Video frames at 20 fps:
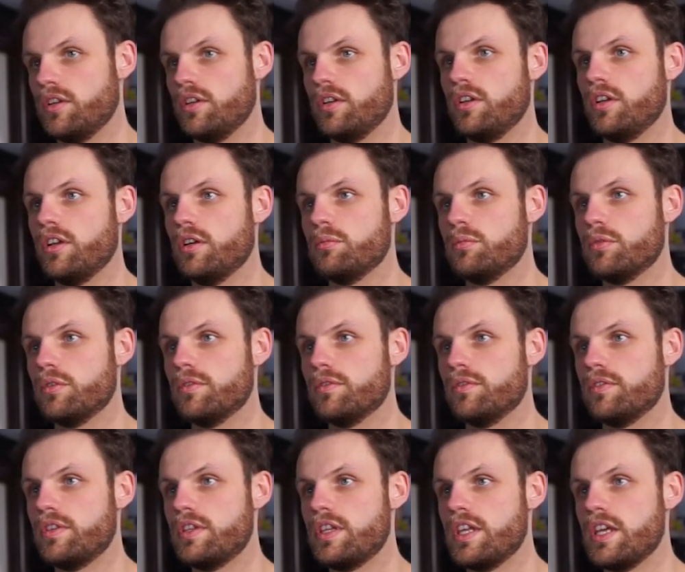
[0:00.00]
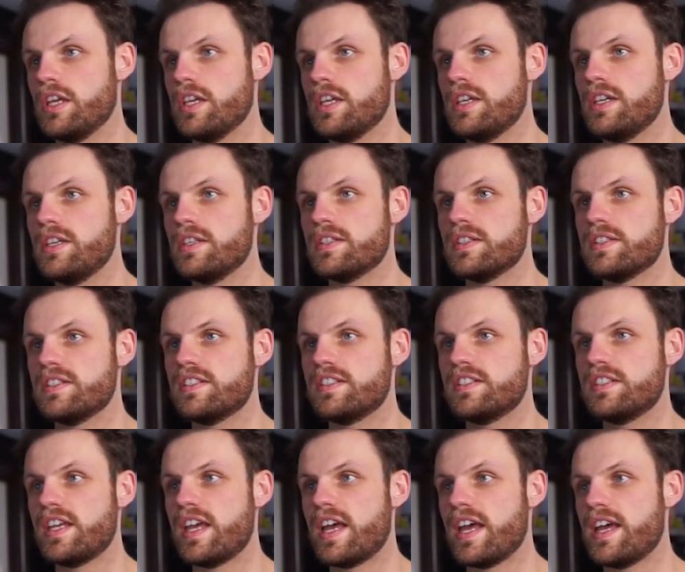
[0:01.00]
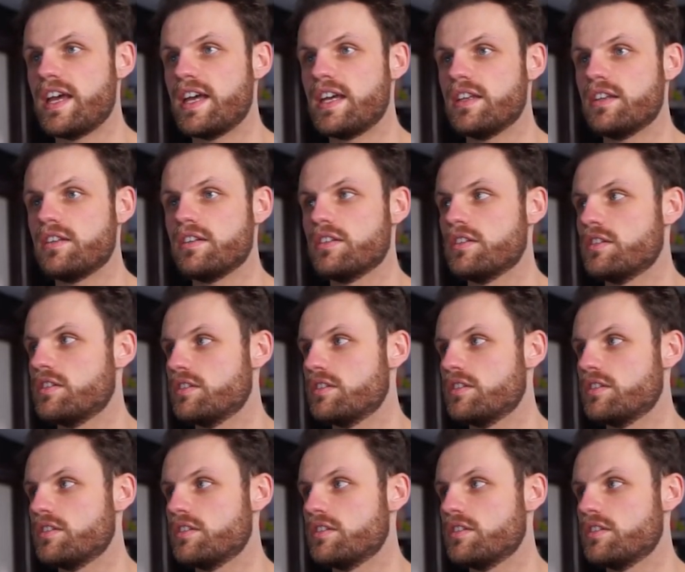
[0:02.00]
number of thingies is 10.